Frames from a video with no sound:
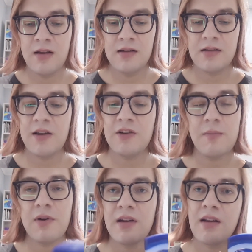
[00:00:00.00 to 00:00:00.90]
So I usually
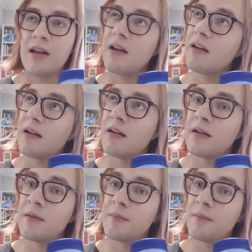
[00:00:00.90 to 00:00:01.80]
put it like
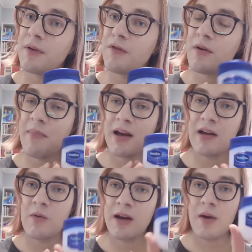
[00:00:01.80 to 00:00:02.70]
before
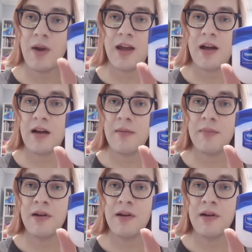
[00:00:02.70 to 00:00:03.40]
bed when I wake up,